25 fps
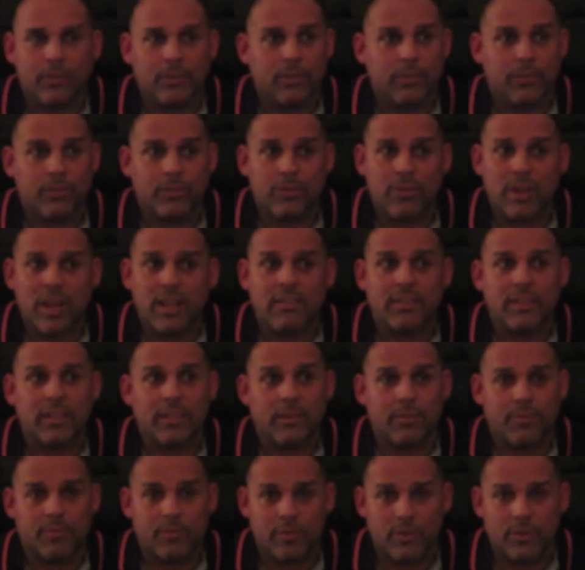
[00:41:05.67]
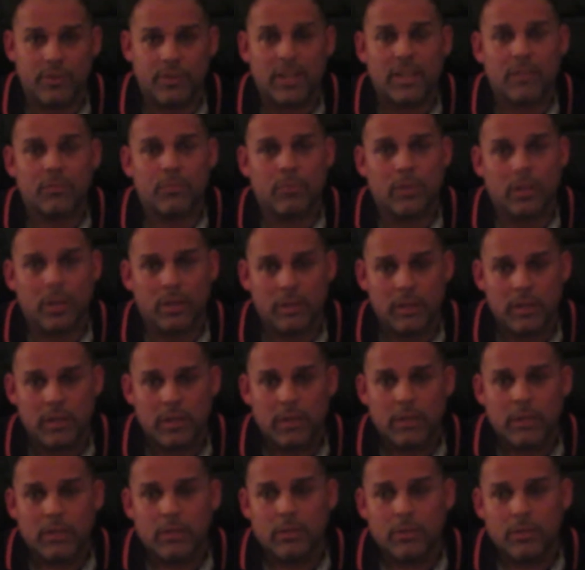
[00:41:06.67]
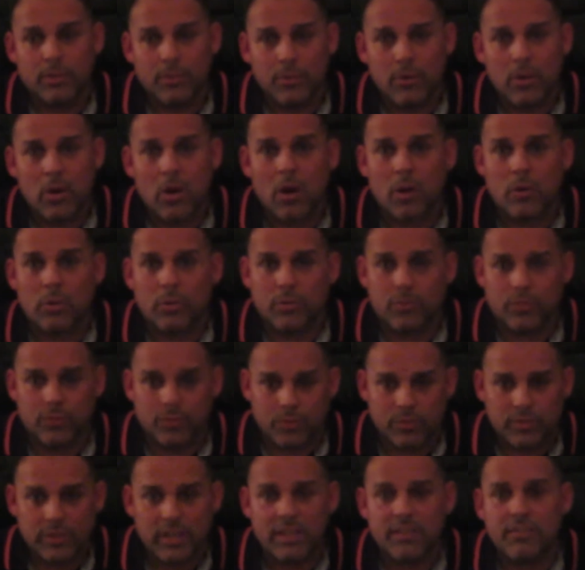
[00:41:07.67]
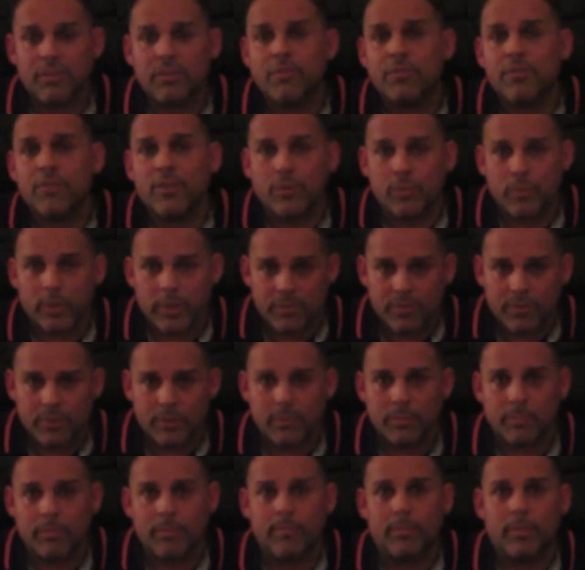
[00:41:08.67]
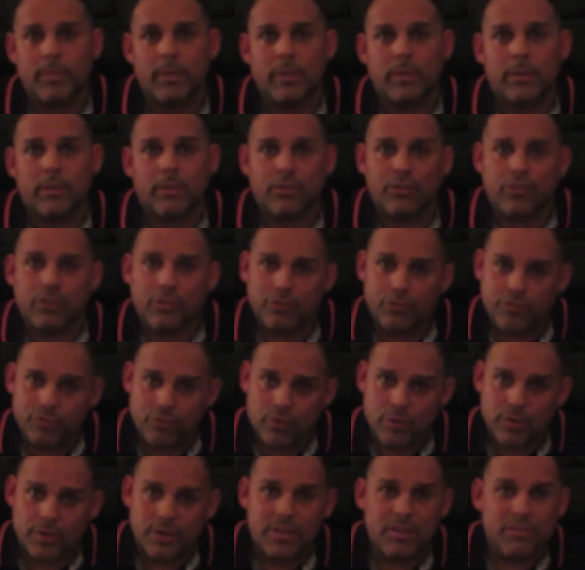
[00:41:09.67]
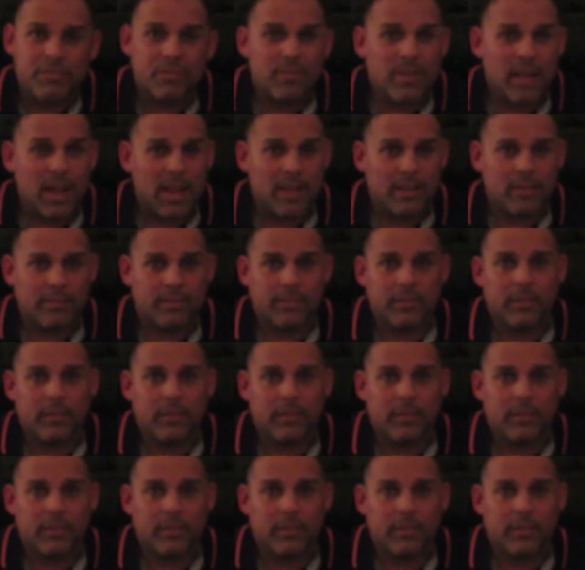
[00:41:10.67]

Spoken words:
and trying to take the front. That's why little Carlos takes the front away from him. He's short, he's fast,